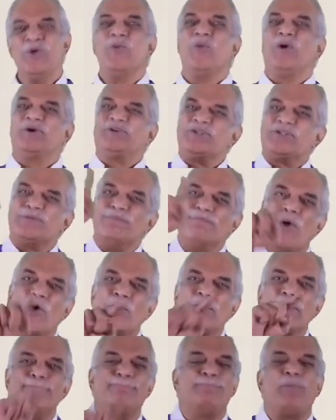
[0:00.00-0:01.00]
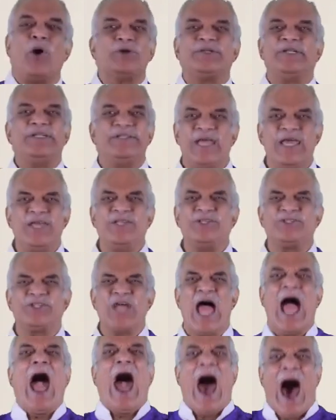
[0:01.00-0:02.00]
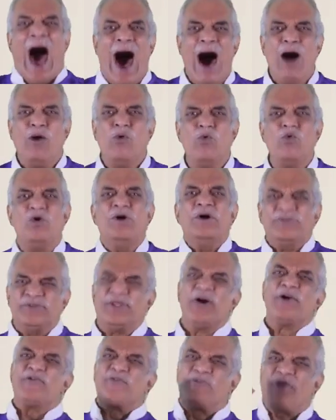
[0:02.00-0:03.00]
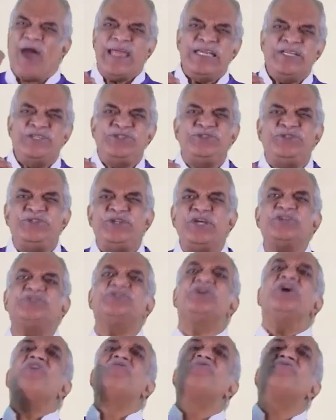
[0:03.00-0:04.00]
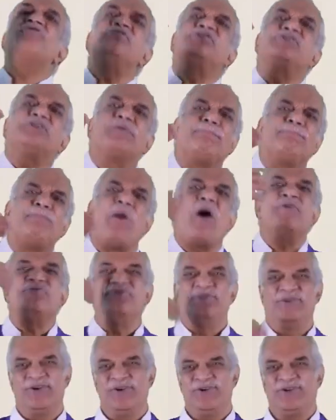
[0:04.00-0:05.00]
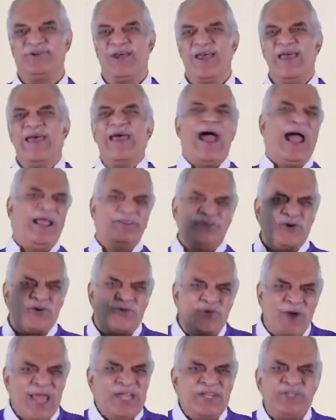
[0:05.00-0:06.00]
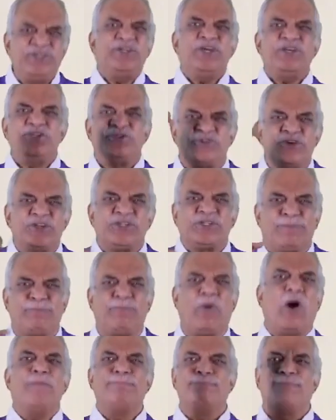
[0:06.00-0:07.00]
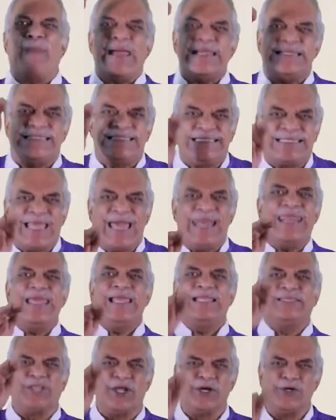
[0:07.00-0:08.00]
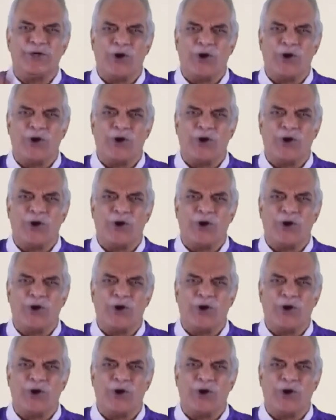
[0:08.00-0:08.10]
What is more important is how the righteous respond. And the righteous respond by telling the